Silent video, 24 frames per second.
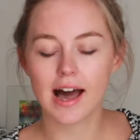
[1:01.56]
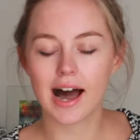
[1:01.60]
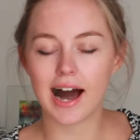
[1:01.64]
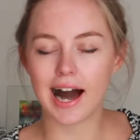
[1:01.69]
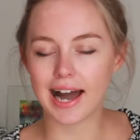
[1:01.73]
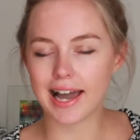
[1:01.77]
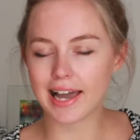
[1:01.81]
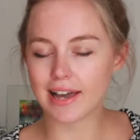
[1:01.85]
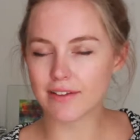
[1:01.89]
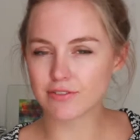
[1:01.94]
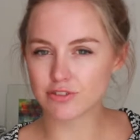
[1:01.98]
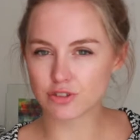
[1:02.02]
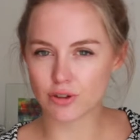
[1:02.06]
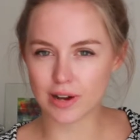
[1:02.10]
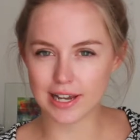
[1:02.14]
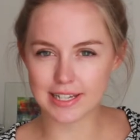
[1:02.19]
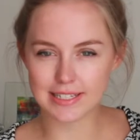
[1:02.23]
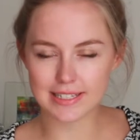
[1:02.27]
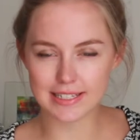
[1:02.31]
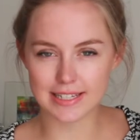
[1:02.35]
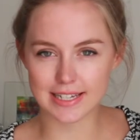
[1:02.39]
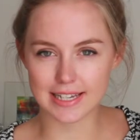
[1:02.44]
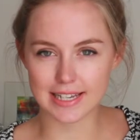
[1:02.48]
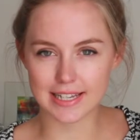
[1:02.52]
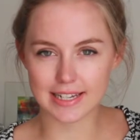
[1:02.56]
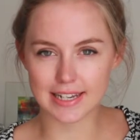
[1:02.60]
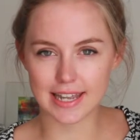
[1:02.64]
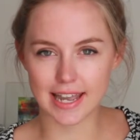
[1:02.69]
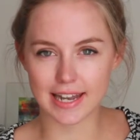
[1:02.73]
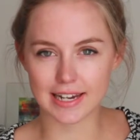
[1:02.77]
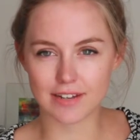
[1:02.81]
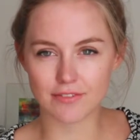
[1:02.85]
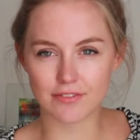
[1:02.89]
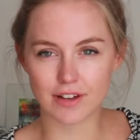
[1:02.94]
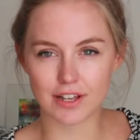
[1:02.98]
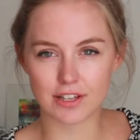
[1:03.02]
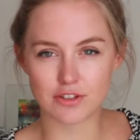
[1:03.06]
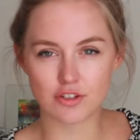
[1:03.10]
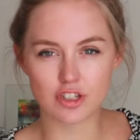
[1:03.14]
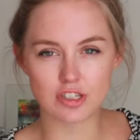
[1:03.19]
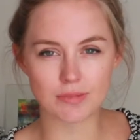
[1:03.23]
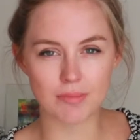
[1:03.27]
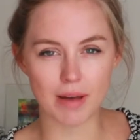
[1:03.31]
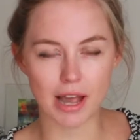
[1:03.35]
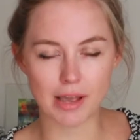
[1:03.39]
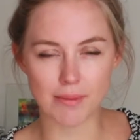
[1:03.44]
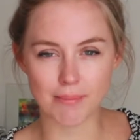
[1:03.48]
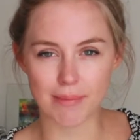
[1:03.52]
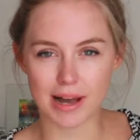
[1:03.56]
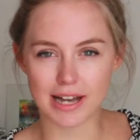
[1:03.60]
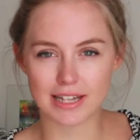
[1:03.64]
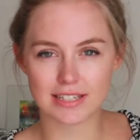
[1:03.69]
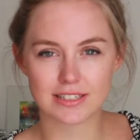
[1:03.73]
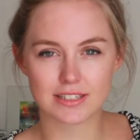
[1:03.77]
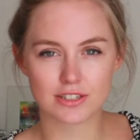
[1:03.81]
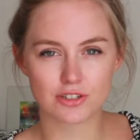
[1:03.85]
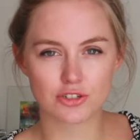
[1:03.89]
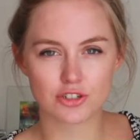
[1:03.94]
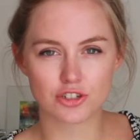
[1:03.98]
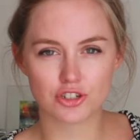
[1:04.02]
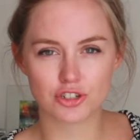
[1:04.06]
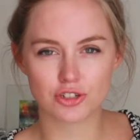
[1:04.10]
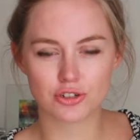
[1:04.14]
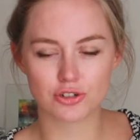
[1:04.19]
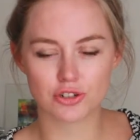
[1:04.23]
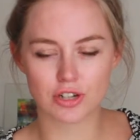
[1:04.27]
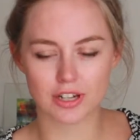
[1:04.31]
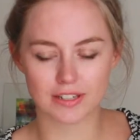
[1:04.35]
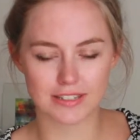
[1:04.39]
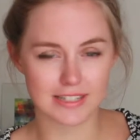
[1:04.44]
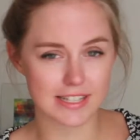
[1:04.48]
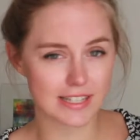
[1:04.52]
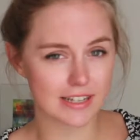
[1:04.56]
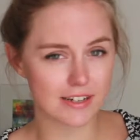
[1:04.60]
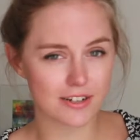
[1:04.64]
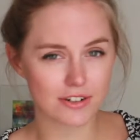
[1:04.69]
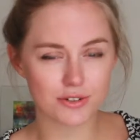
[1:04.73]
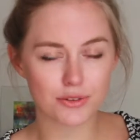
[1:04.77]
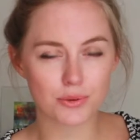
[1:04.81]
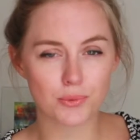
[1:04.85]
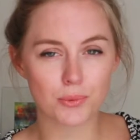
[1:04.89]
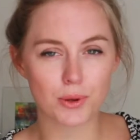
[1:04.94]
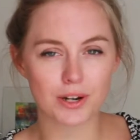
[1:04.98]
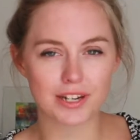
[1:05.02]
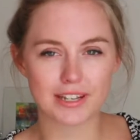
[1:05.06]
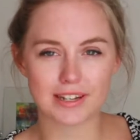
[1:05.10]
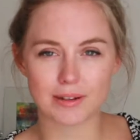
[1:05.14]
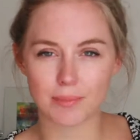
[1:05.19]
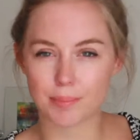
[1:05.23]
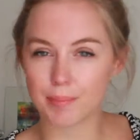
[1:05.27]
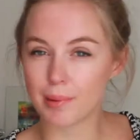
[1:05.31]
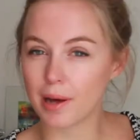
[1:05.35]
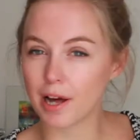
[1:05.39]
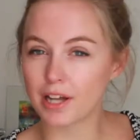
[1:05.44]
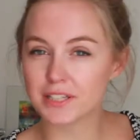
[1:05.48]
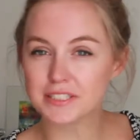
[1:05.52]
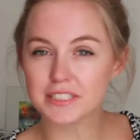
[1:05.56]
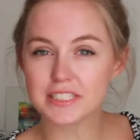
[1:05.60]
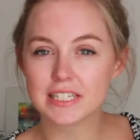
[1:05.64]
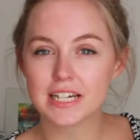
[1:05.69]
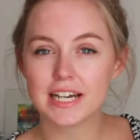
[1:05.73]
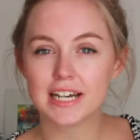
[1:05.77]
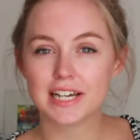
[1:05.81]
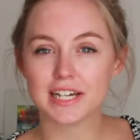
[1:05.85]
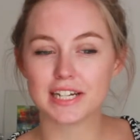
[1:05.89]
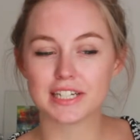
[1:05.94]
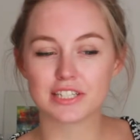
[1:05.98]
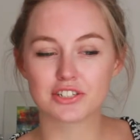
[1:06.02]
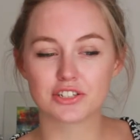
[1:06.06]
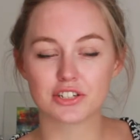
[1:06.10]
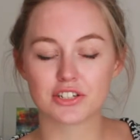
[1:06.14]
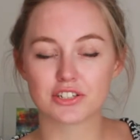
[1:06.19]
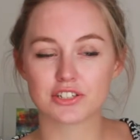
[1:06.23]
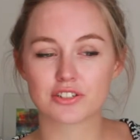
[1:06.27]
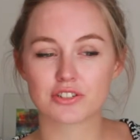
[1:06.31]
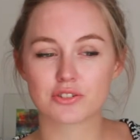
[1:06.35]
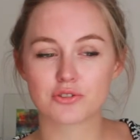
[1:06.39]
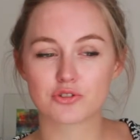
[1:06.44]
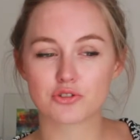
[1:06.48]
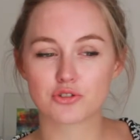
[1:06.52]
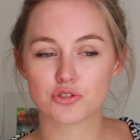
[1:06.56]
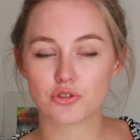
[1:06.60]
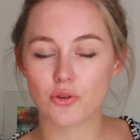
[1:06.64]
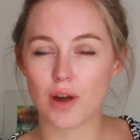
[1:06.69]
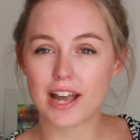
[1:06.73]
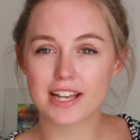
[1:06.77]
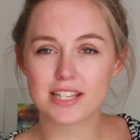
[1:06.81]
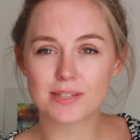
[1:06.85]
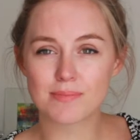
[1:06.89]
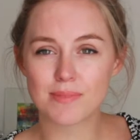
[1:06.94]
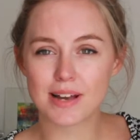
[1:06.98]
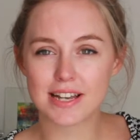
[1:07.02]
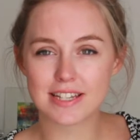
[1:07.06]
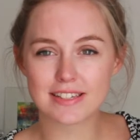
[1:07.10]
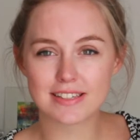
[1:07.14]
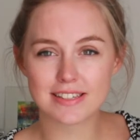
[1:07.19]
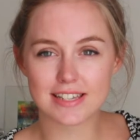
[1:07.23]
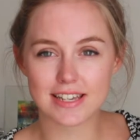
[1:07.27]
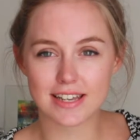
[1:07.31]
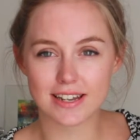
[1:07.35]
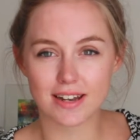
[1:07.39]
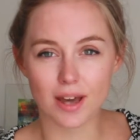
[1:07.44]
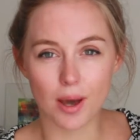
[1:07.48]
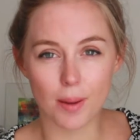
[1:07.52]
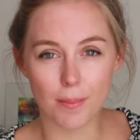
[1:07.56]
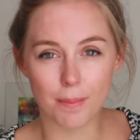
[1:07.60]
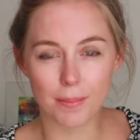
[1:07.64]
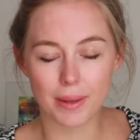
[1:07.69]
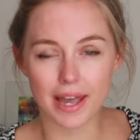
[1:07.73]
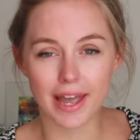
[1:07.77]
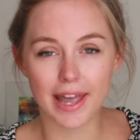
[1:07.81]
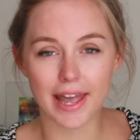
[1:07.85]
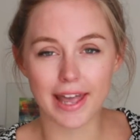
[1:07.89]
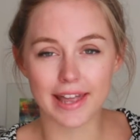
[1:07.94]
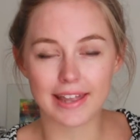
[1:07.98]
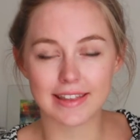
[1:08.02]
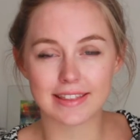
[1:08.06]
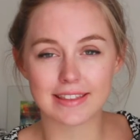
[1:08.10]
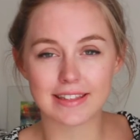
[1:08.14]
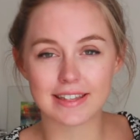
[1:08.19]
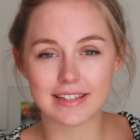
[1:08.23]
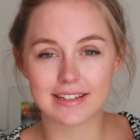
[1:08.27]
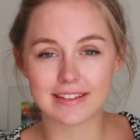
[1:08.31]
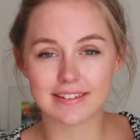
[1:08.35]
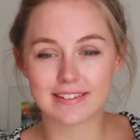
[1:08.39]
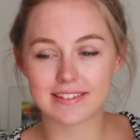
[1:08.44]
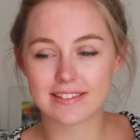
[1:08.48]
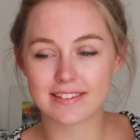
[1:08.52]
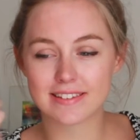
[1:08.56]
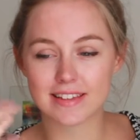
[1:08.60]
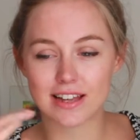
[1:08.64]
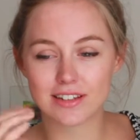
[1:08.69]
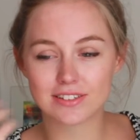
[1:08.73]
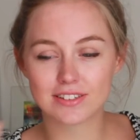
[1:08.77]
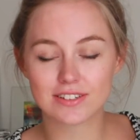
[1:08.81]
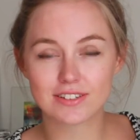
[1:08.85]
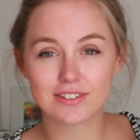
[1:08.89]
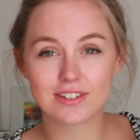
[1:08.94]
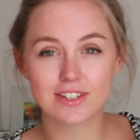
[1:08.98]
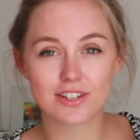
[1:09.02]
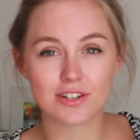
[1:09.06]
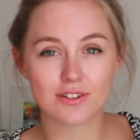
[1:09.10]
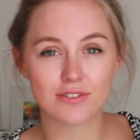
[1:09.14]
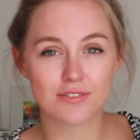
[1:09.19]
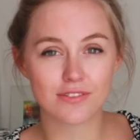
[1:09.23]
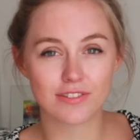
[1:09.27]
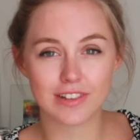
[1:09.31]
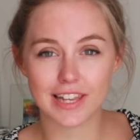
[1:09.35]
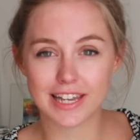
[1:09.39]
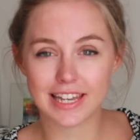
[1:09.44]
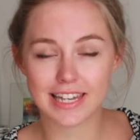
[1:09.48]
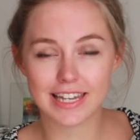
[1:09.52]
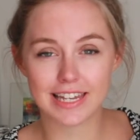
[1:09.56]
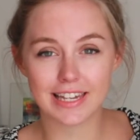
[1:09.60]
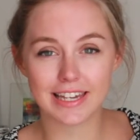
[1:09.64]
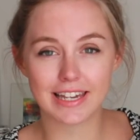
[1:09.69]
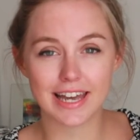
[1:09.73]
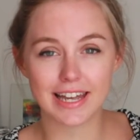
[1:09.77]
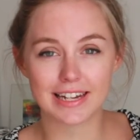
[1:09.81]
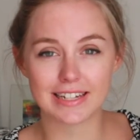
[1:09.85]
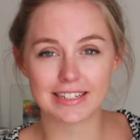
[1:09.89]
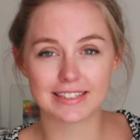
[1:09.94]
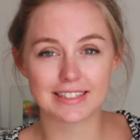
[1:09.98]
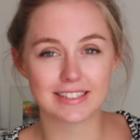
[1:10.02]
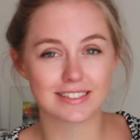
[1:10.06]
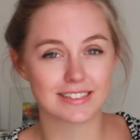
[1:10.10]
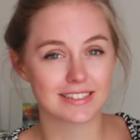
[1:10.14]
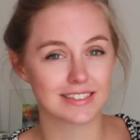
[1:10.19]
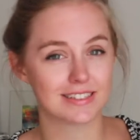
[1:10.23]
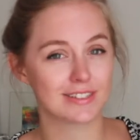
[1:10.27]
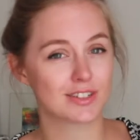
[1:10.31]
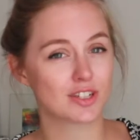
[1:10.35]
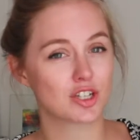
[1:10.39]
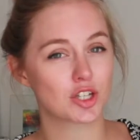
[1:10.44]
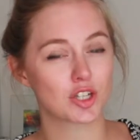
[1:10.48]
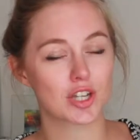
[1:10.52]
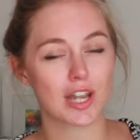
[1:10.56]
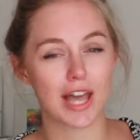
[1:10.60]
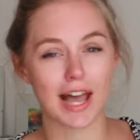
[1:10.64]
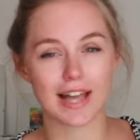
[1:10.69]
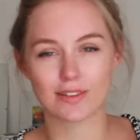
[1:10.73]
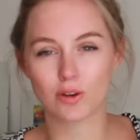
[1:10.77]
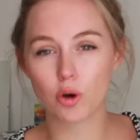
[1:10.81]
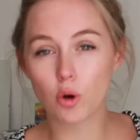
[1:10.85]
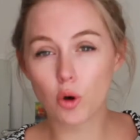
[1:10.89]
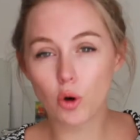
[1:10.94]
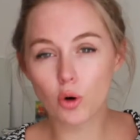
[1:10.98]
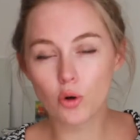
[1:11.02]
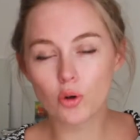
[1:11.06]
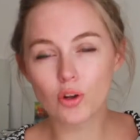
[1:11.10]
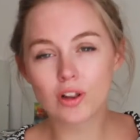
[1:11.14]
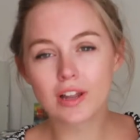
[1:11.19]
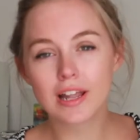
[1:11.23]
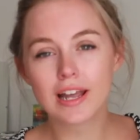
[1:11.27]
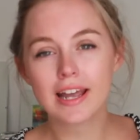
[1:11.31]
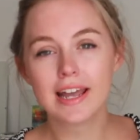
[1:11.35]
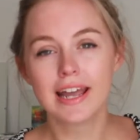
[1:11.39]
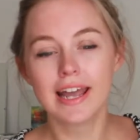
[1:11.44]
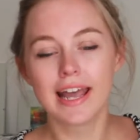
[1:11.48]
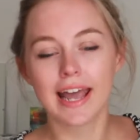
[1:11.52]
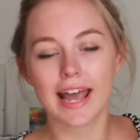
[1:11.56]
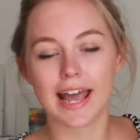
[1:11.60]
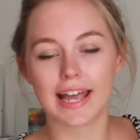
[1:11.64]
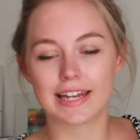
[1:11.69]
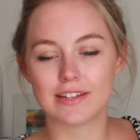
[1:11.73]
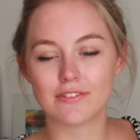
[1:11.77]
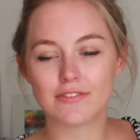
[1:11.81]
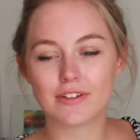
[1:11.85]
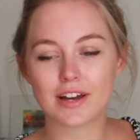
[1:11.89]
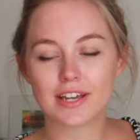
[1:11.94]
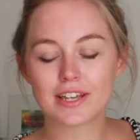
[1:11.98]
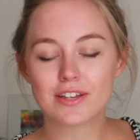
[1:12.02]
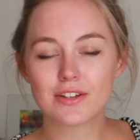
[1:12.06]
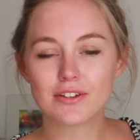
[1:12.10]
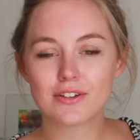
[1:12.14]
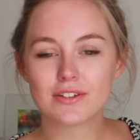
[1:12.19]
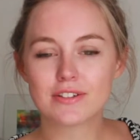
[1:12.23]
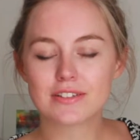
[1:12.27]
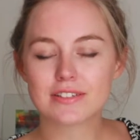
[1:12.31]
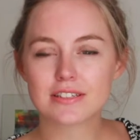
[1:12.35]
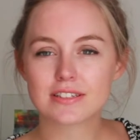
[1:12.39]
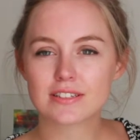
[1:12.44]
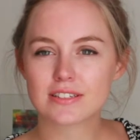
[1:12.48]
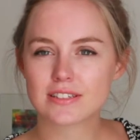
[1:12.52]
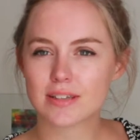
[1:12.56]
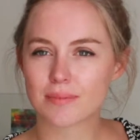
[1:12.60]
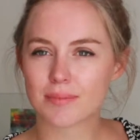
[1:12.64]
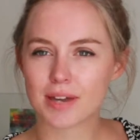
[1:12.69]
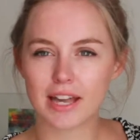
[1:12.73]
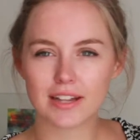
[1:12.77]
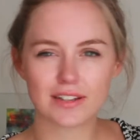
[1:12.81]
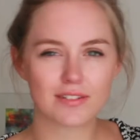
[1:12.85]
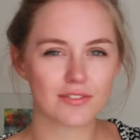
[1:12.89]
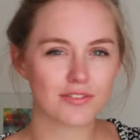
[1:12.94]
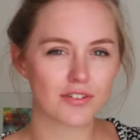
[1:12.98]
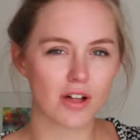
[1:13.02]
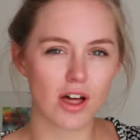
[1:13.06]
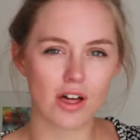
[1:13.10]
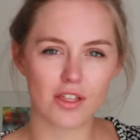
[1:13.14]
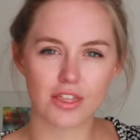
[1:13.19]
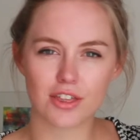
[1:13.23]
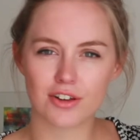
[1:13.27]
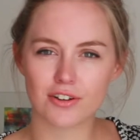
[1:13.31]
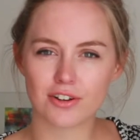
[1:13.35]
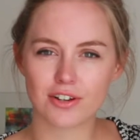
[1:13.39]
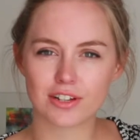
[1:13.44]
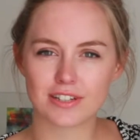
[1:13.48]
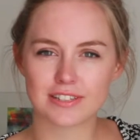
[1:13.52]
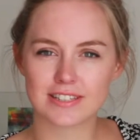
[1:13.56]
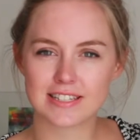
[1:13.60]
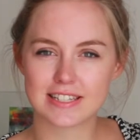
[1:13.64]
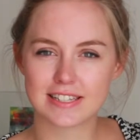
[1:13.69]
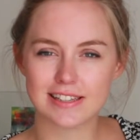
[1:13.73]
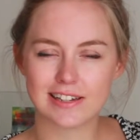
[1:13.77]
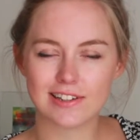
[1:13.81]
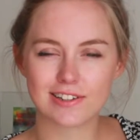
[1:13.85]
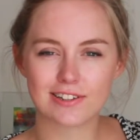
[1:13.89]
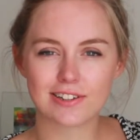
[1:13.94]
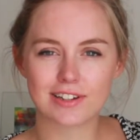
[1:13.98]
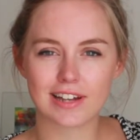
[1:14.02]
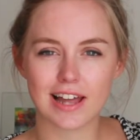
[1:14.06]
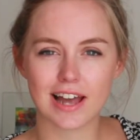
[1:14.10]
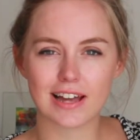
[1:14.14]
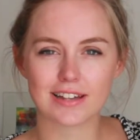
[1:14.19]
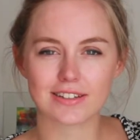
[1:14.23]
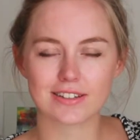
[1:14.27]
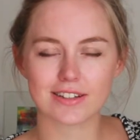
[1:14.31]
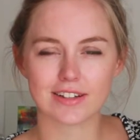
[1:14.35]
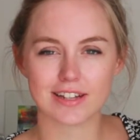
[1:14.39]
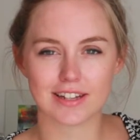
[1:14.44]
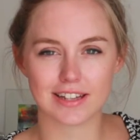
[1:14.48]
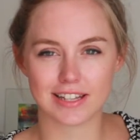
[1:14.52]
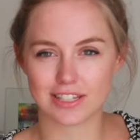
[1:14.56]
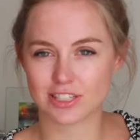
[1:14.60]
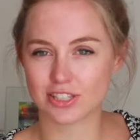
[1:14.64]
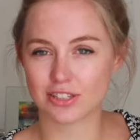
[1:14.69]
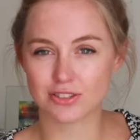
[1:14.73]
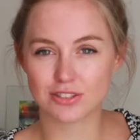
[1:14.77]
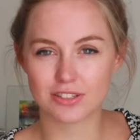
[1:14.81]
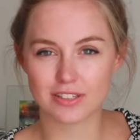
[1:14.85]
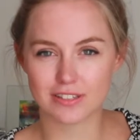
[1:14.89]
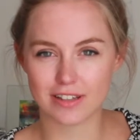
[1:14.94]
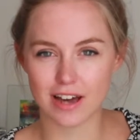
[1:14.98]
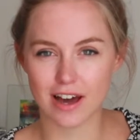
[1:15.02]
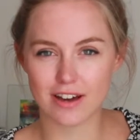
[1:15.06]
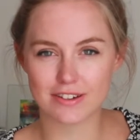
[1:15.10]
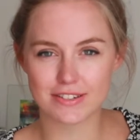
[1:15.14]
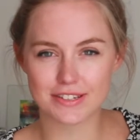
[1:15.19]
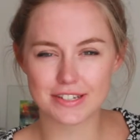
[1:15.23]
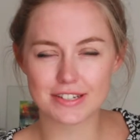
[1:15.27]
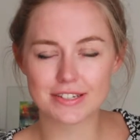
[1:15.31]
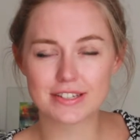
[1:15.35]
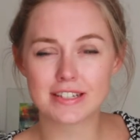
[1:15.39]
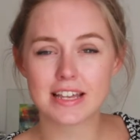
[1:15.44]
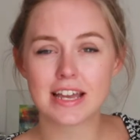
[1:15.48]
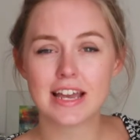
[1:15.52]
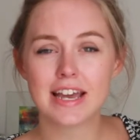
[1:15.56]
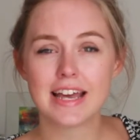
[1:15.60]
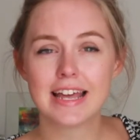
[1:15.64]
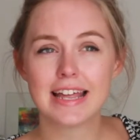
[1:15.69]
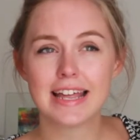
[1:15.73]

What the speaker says: I have dry skin, and if I use my MAC Studio concealer, the one in a pot, it just dries my skin up and it starts to look flaky and it doesn't look good at all. And if I use some kind of other concealer like the Collection 2000,